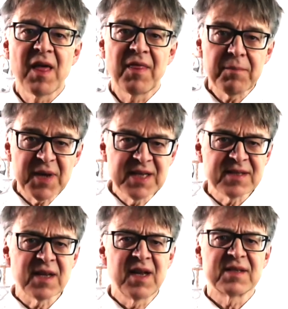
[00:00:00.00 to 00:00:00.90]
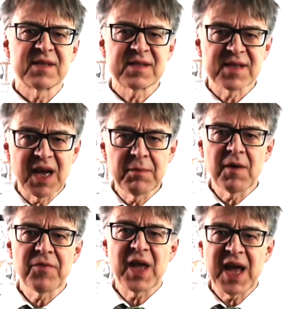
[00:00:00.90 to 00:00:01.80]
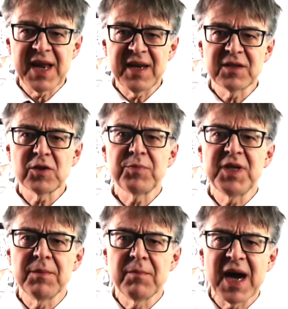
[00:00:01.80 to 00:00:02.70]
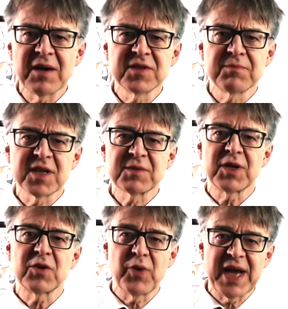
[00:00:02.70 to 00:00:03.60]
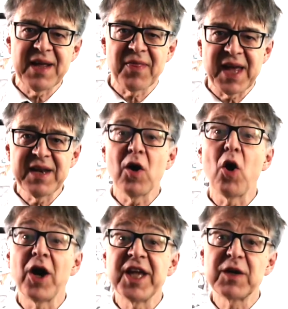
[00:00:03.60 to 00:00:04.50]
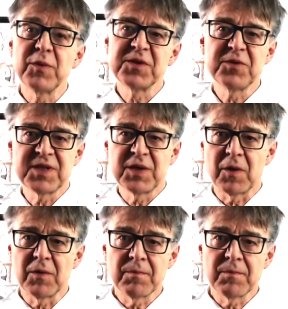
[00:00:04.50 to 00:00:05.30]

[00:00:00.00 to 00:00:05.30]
That means the sum of the entropy amounts must be greater than or equal to zero.